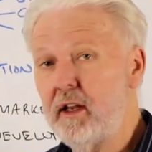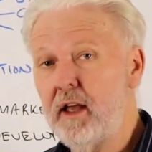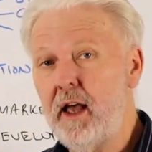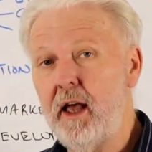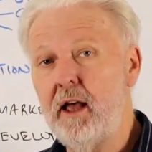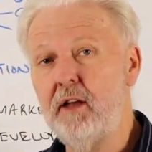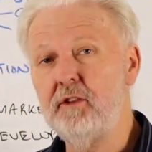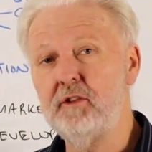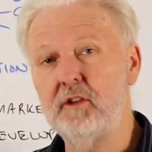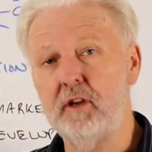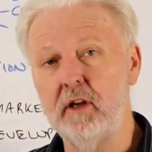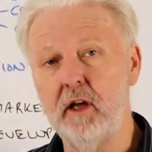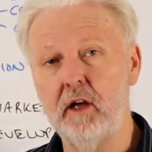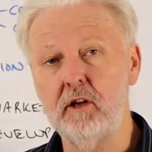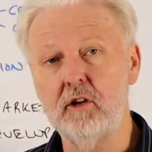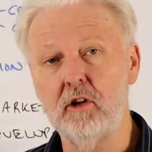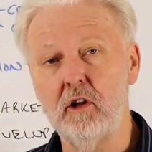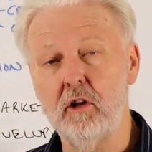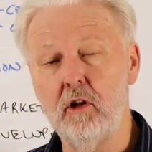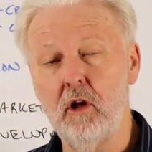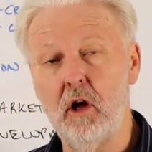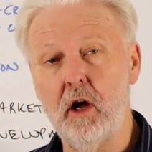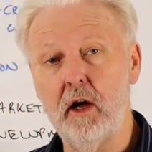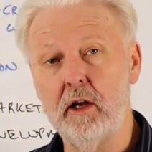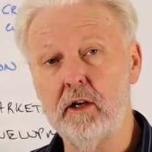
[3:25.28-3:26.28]
that has an
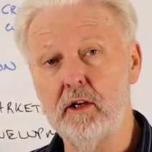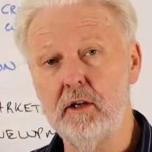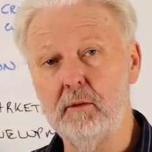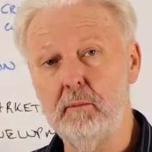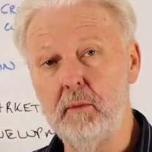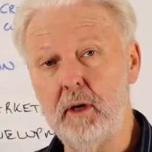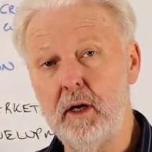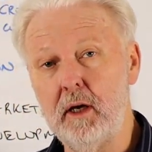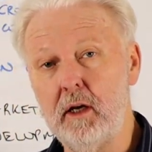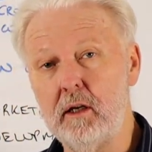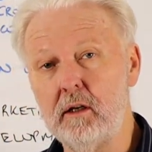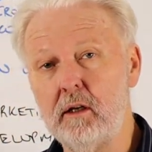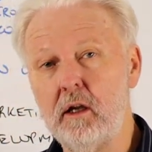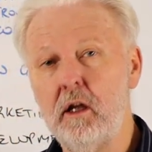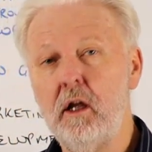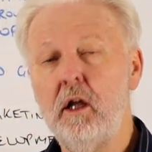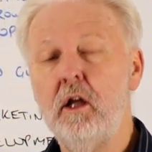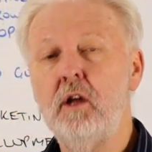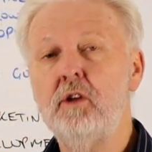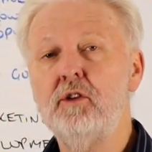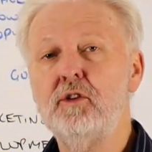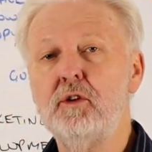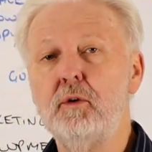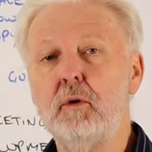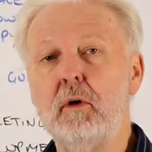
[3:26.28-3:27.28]
underlying demand.
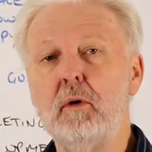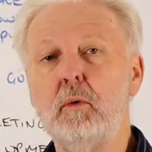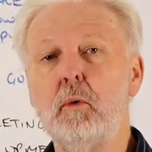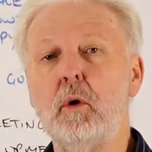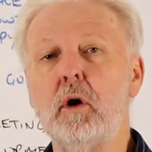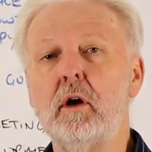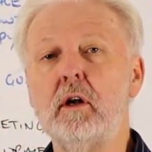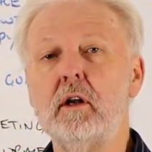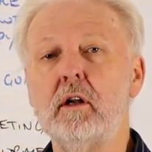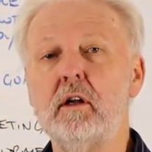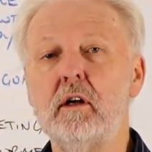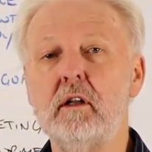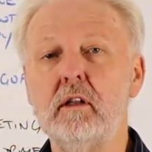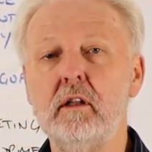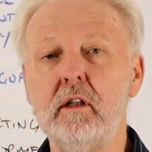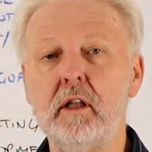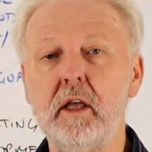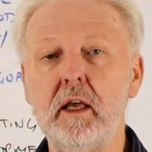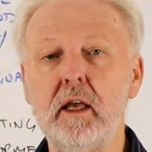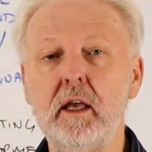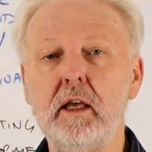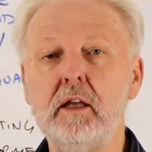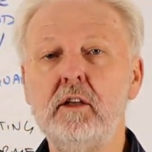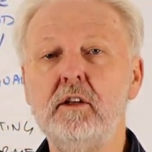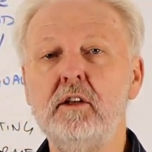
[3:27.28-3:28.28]
So we want
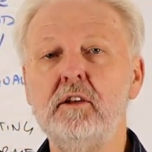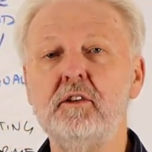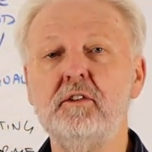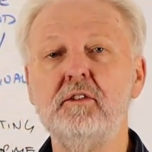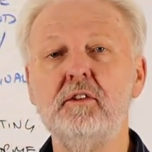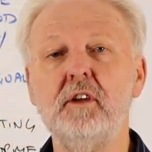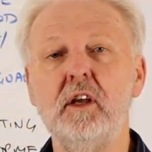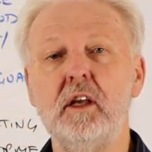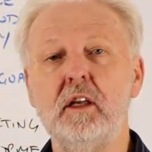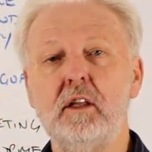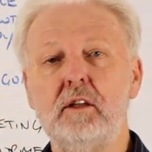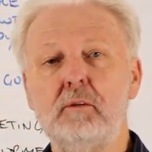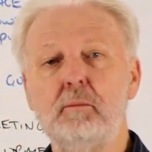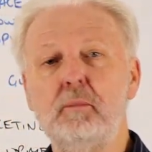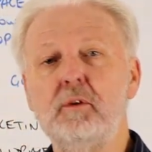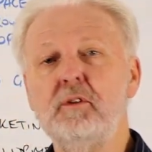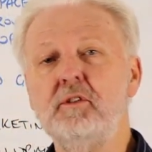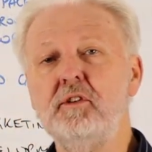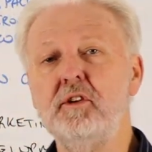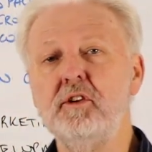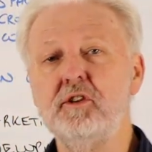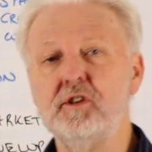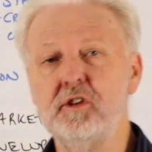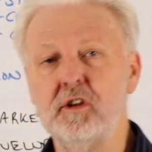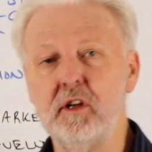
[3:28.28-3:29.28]
clear, distinct
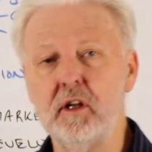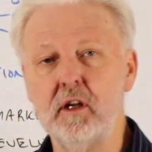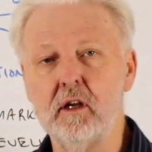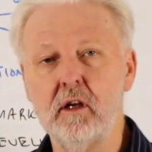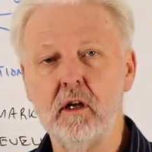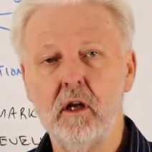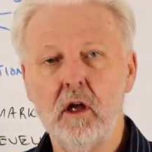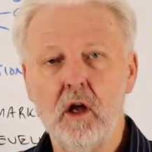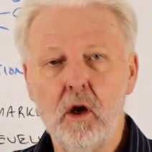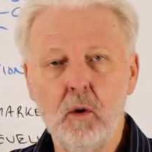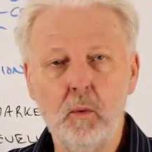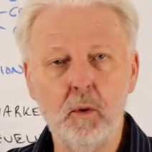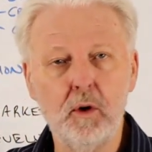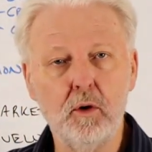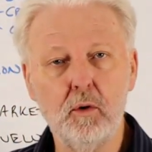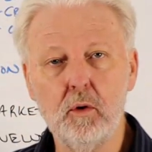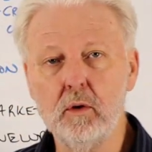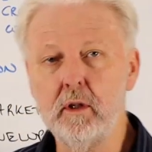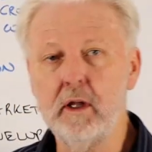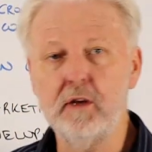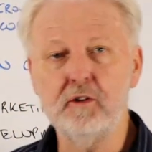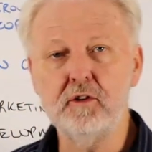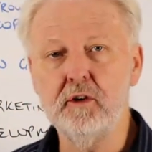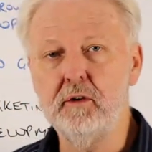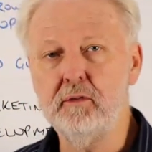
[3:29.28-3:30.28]
positioning. We
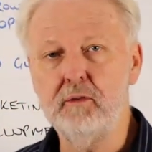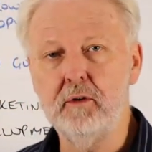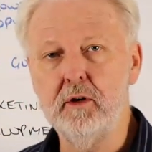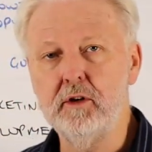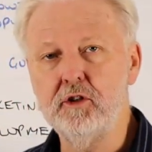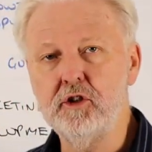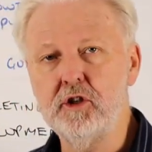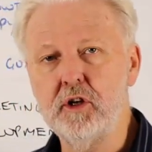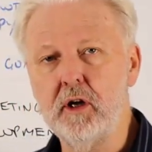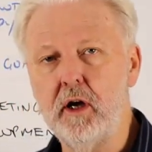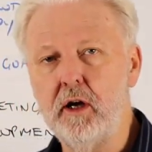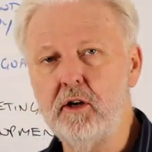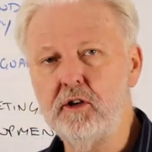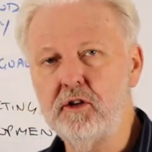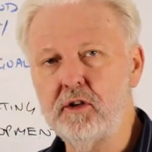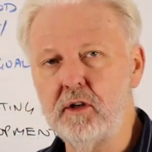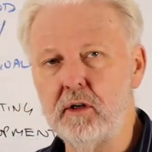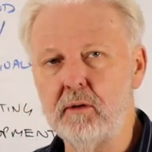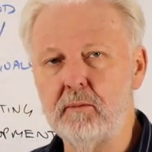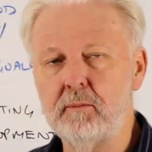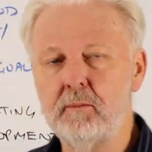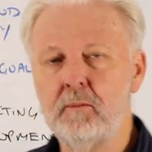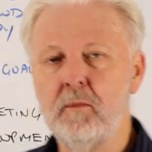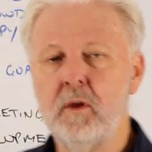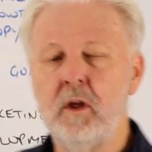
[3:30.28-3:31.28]
call that
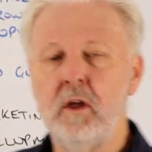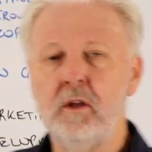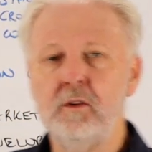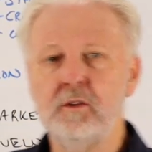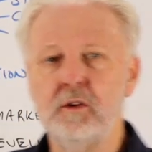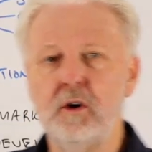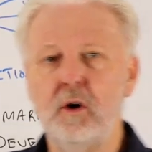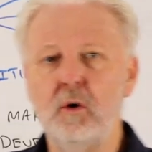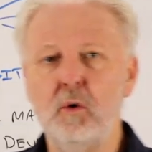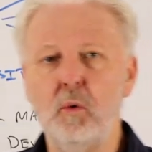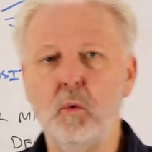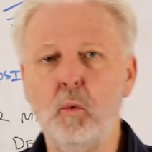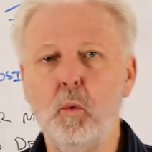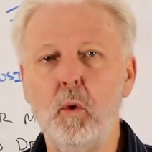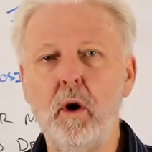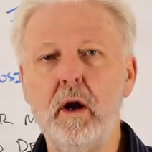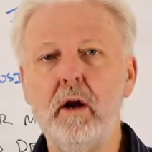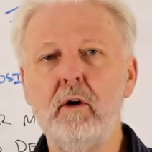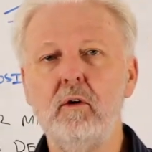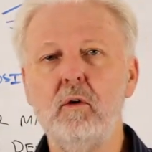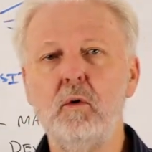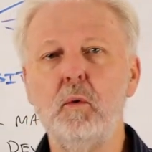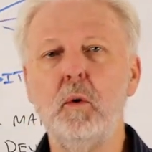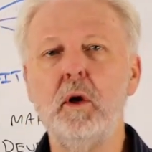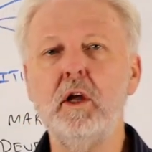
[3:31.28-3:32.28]
differentiation. So
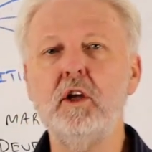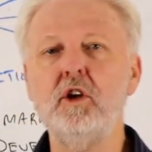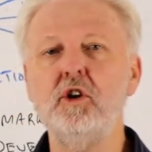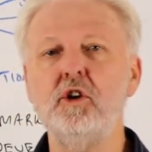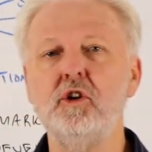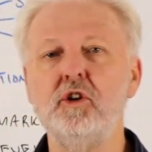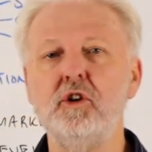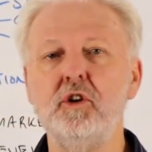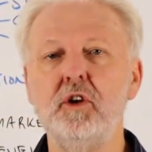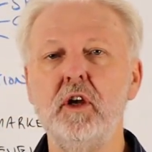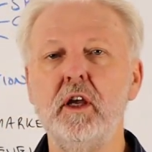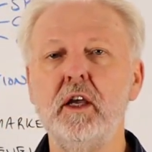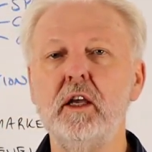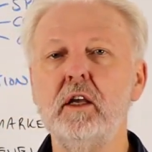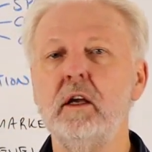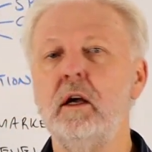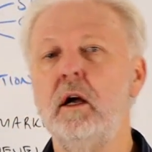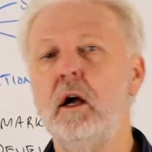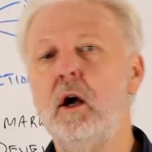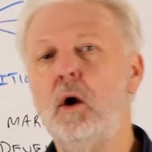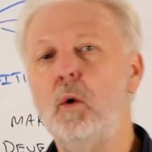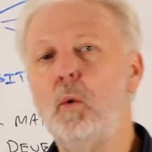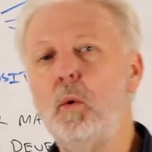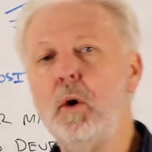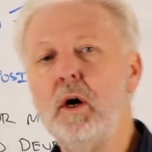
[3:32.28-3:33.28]
where are we
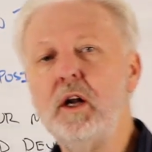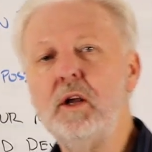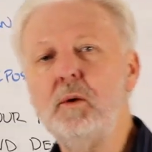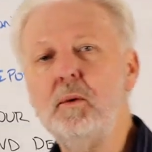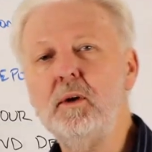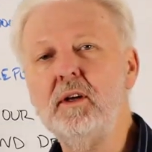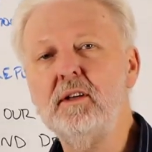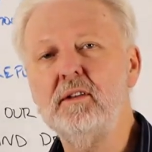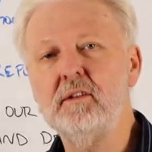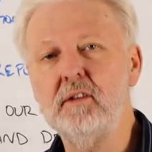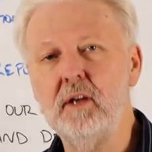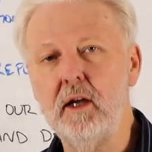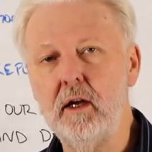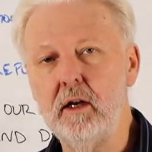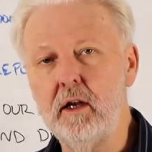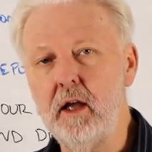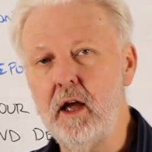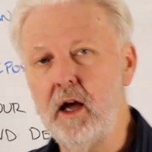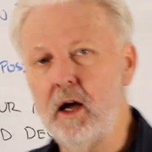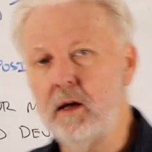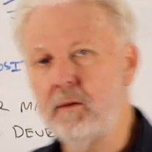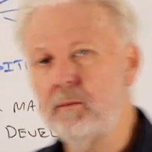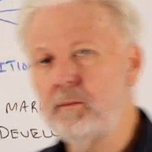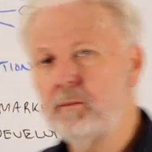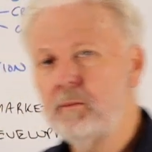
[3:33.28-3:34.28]
unique? Where do we stand
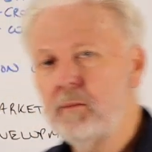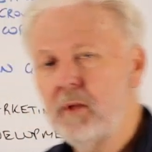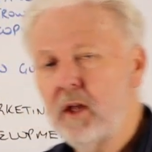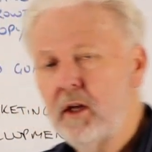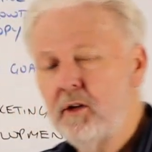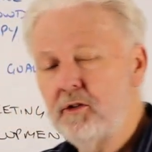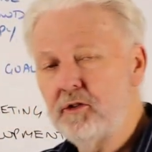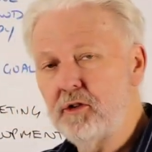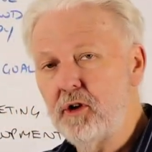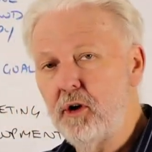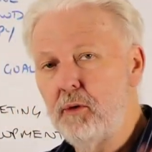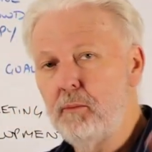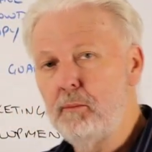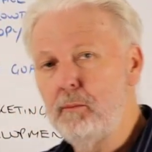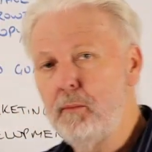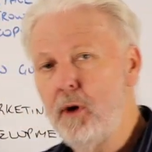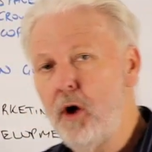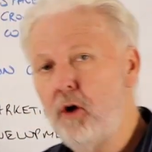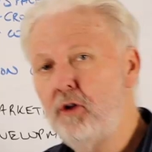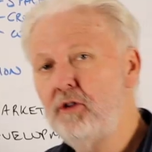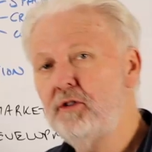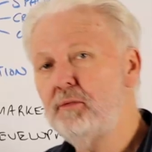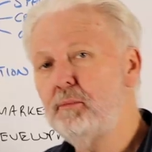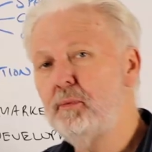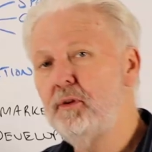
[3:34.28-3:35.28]
out? So
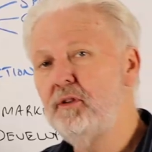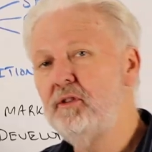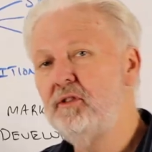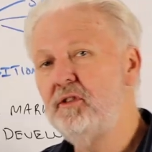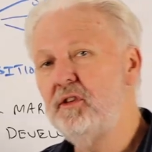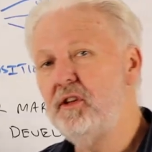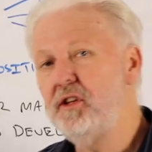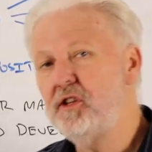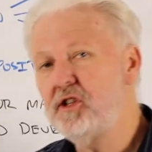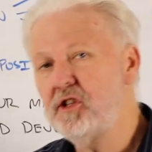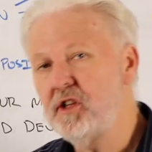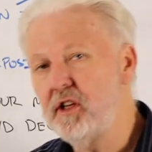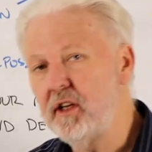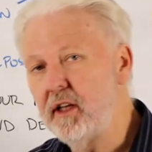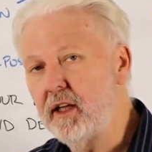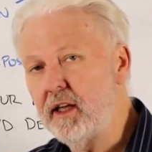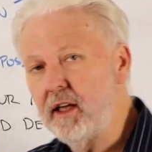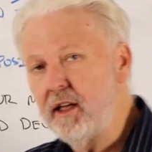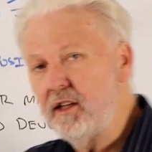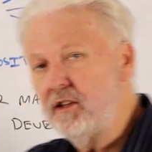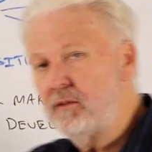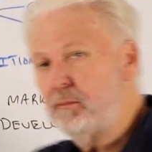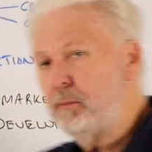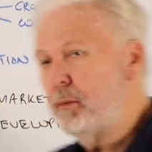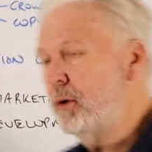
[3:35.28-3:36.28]
most
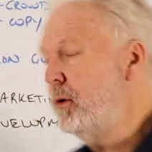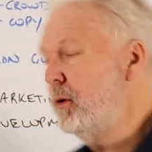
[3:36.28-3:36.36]
positioning is